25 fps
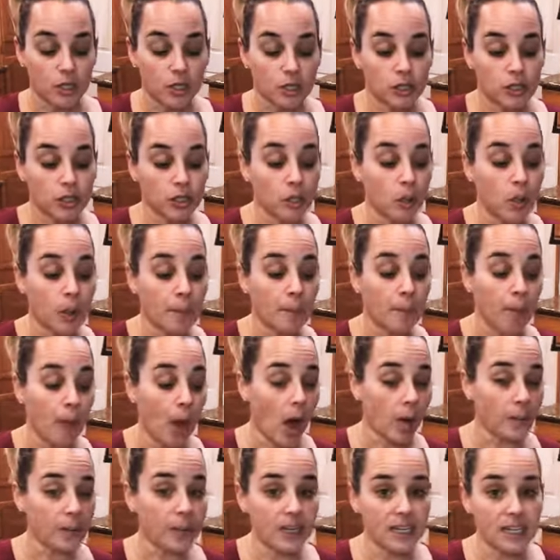So I'm
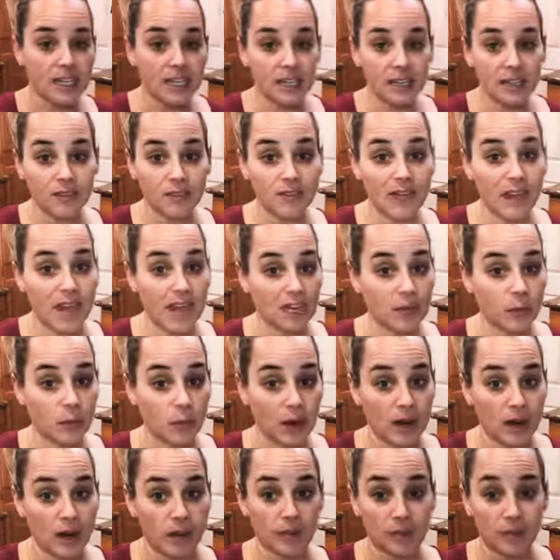probably going to give it
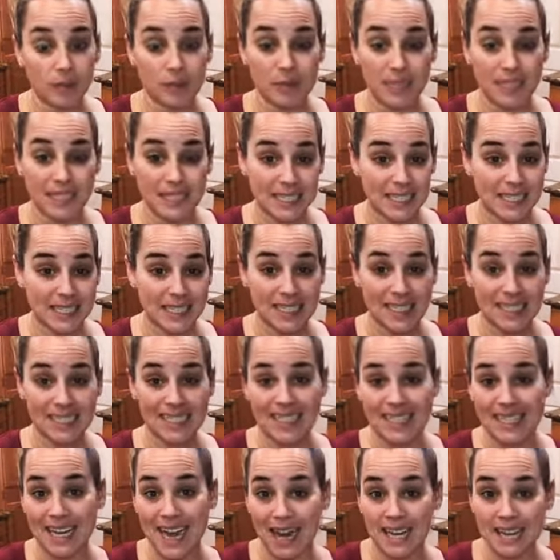anywhere from 60 to
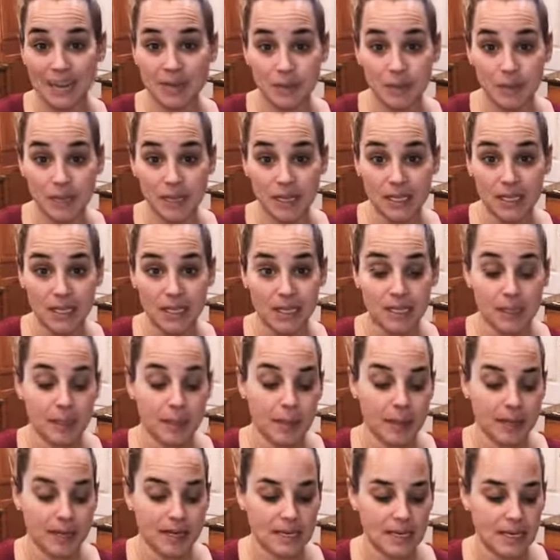90 minutes,
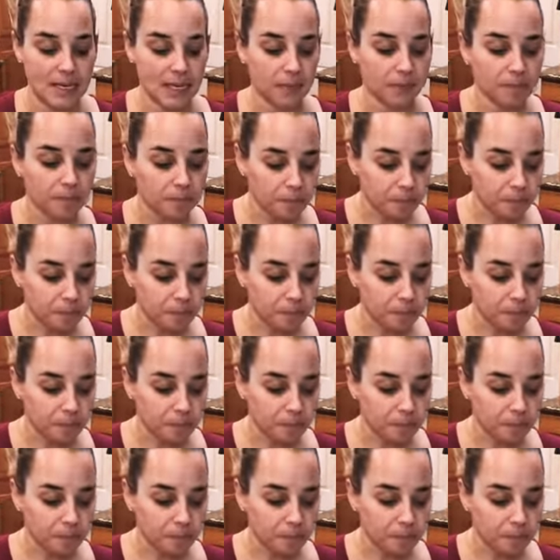depending